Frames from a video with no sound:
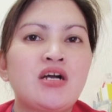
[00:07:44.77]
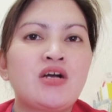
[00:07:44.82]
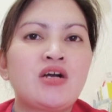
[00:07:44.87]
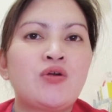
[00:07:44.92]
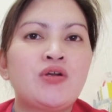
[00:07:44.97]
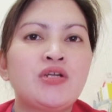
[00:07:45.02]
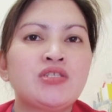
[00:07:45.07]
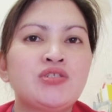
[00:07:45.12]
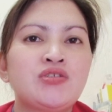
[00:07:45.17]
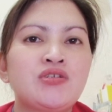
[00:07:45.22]

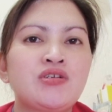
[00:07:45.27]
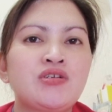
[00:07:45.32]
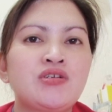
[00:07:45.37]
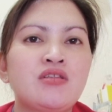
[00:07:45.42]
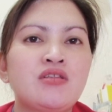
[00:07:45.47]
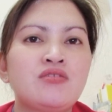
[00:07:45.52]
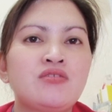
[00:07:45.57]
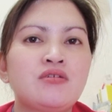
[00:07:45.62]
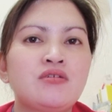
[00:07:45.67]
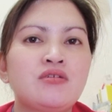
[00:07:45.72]

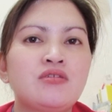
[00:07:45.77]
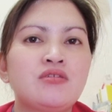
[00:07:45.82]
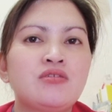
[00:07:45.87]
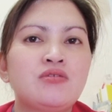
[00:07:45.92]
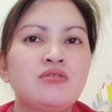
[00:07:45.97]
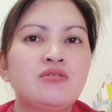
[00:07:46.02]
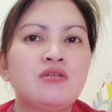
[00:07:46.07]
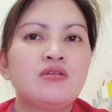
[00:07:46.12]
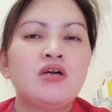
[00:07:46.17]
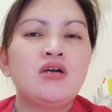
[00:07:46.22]

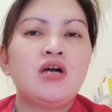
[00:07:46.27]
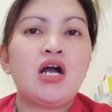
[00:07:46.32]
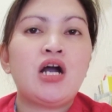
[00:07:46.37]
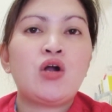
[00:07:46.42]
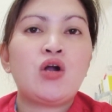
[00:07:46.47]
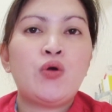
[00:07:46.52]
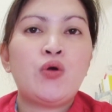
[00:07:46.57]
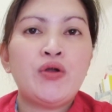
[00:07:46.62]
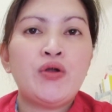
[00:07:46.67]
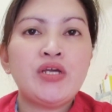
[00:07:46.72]

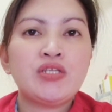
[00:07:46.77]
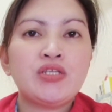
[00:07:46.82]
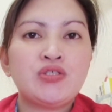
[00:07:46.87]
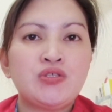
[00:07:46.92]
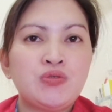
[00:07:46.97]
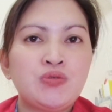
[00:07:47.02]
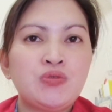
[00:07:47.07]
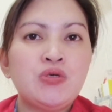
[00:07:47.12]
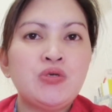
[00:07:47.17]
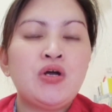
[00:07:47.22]
according
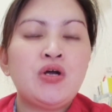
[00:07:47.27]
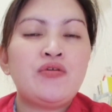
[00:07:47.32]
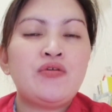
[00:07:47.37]
to